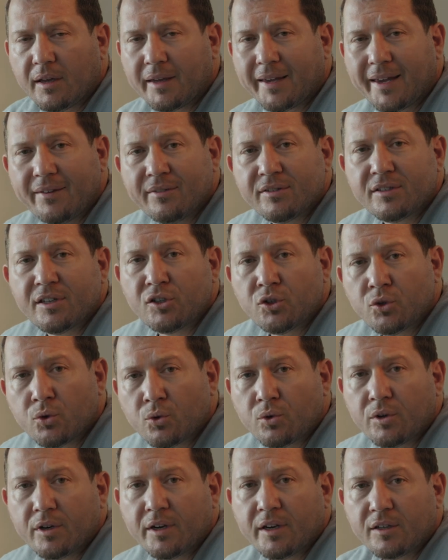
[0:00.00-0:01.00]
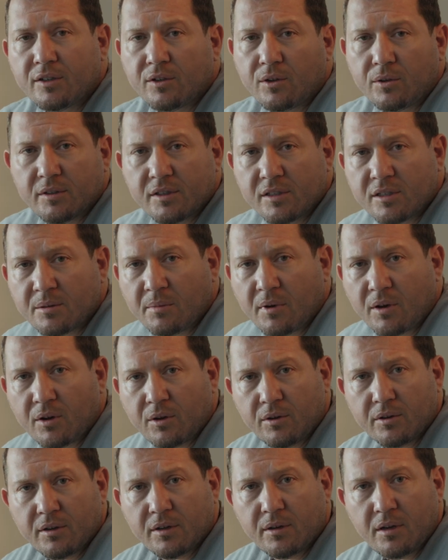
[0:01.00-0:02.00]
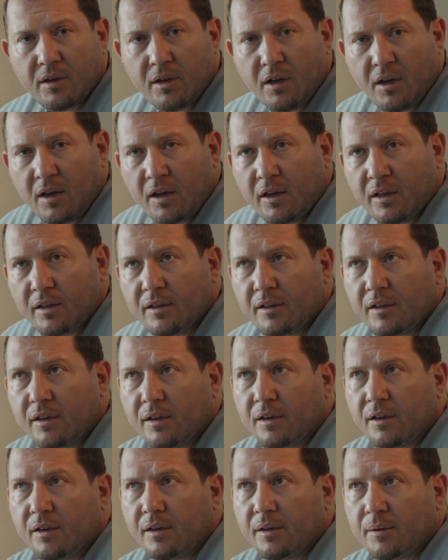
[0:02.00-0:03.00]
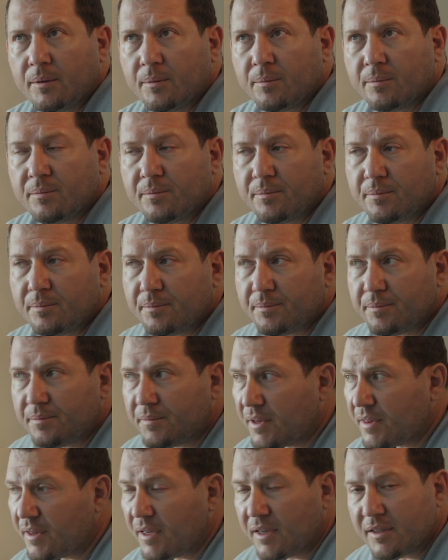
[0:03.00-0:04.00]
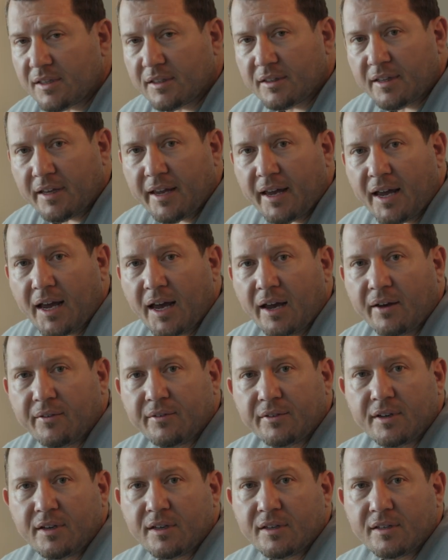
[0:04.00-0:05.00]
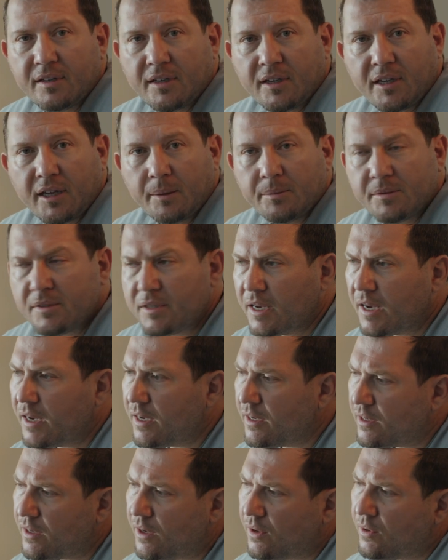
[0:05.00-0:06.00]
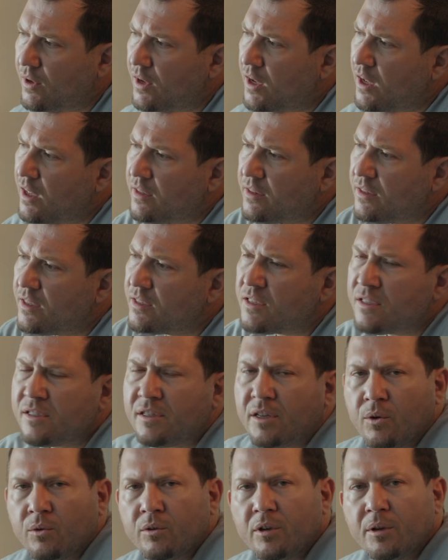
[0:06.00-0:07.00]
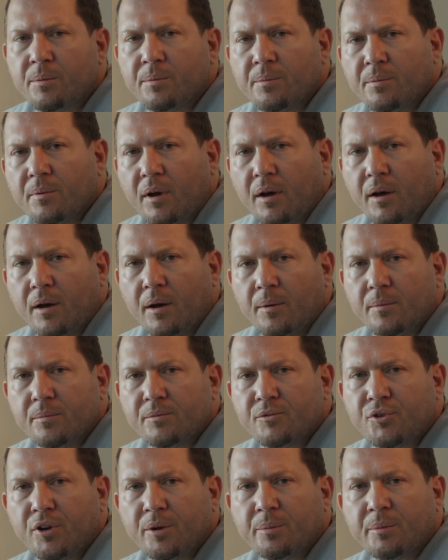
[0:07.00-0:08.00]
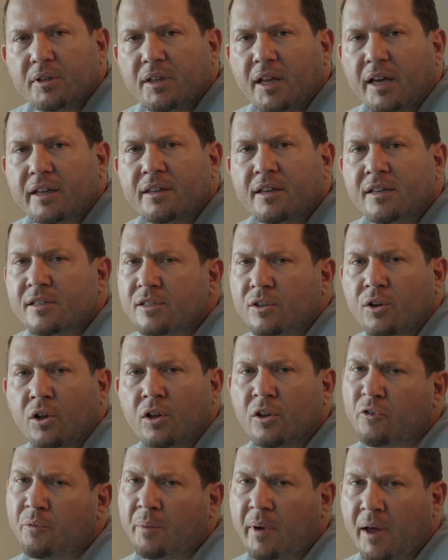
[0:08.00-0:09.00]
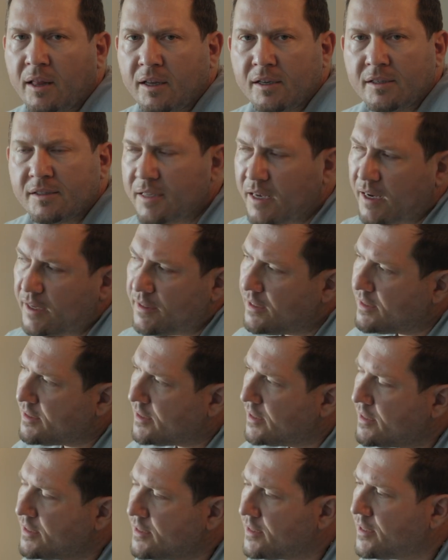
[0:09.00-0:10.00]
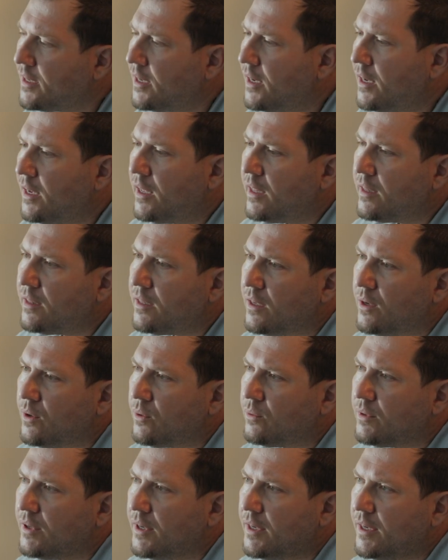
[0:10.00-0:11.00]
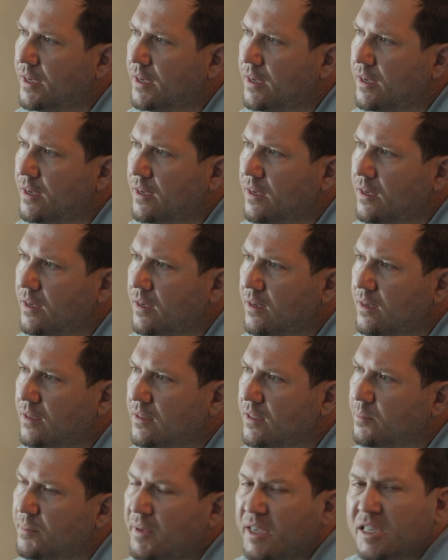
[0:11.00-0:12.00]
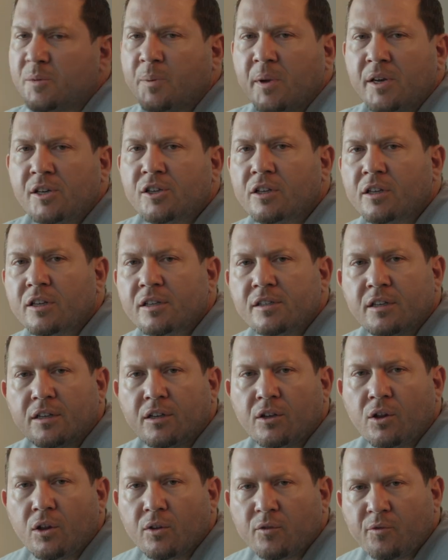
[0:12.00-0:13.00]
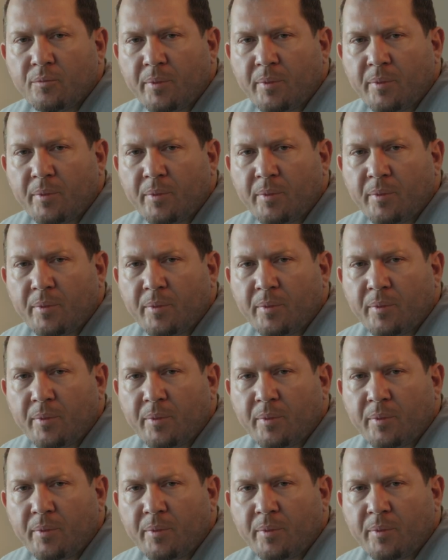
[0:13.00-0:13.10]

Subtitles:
he gave us a tour and he told us about all the things that they have, and he kept saying, this is the only treatment like this in all of Palestine. This is the best specialist in all of